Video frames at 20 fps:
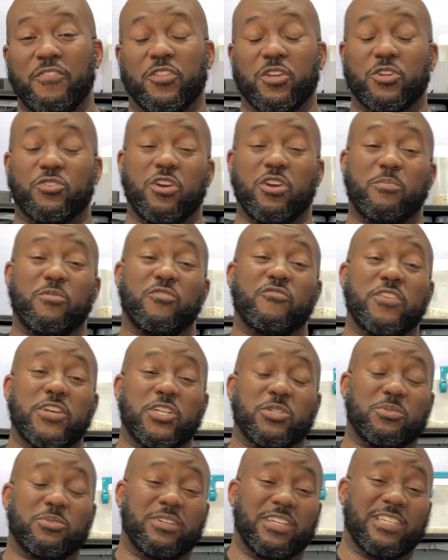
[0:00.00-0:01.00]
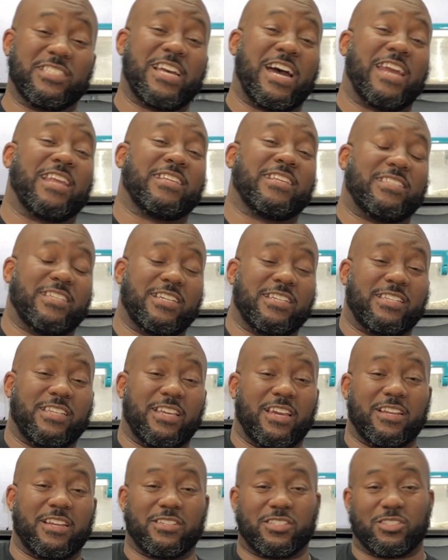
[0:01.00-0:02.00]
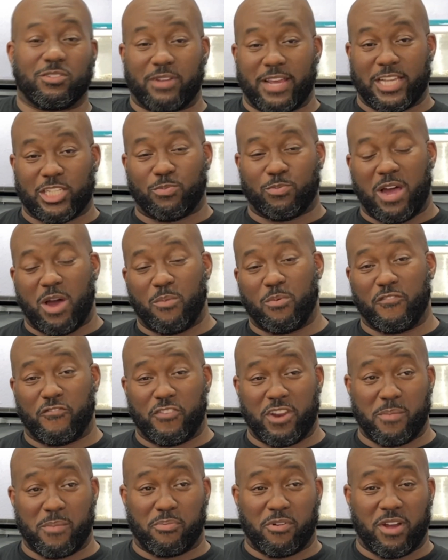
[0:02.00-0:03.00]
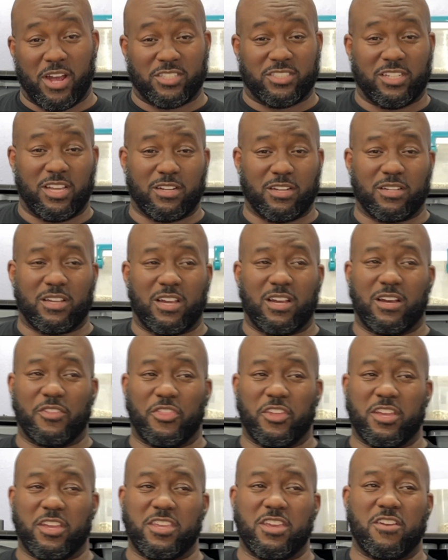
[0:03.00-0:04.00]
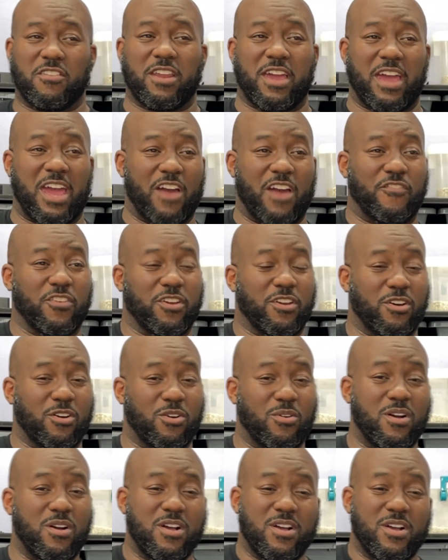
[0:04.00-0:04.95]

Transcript: the triple visual does not exist yet, so that's why I went for that project. Uh, I think a year and a half ago,